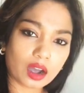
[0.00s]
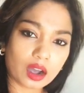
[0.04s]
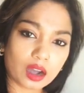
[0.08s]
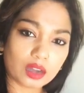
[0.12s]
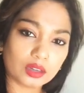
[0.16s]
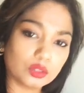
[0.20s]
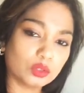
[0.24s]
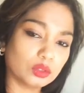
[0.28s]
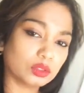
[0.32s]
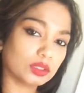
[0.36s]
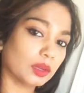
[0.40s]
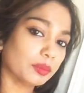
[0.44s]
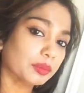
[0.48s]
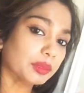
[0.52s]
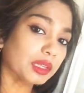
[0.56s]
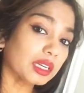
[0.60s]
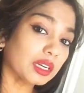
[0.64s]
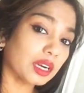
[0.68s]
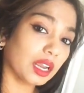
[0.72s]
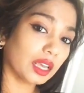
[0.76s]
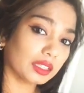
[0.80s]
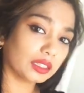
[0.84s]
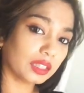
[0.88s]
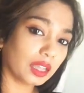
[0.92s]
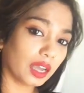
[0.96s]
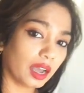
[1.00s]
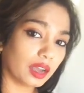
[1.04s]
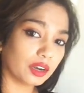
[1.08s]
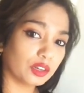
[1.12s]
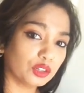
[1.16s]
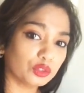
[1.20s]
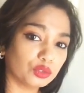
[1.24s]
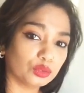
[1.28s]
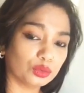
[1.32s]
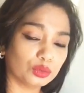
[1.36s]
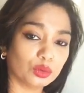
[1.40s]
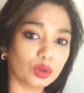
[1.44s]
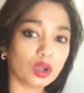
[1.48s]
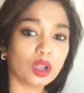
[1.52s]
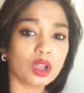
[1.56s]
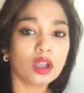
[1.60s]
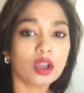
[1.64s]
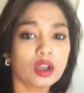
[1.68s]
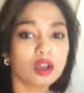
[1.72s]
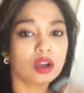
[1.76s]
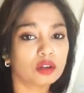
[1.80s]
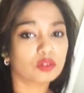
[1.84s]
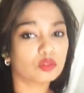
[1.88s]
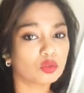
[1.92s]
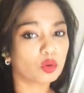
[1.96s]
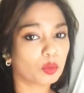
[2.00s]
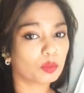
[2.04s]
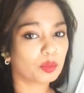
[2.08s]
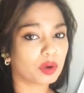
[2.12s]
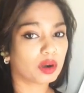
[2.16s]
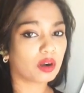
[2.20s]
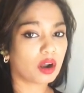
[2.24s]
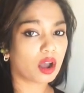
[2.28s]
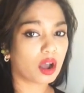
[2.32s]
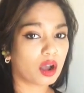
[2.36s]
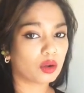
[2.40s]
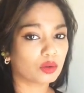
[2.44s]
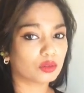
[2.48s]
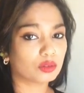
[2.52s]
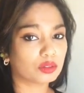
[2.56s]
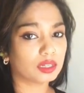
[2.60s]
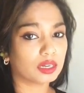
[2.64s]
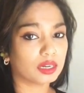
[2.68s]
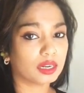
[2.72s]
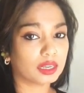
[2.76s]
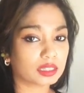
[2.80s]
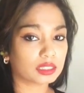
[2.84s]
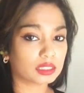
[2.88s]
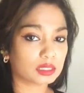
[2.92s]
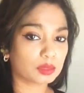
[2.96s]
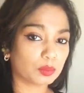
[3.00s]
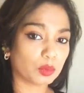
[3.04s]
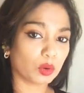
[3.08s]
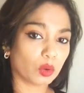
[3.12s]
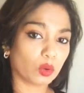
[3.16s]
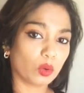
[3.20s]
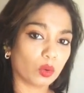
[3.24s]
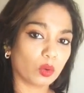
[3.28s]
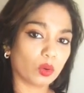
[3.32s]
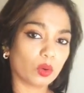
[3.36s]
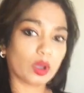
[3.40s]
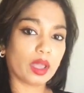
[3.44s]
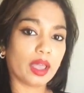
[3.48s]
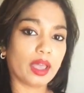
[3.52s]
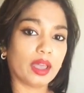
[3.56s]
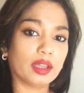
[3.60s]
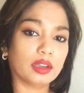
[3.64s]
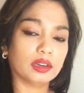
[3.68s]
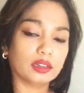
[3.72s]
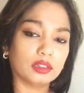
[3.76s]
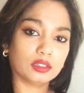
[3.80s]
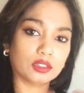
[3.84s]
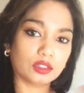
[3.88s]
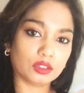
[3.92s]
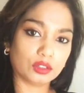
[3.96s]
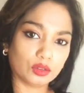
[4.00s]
or something like that to roam around and explore and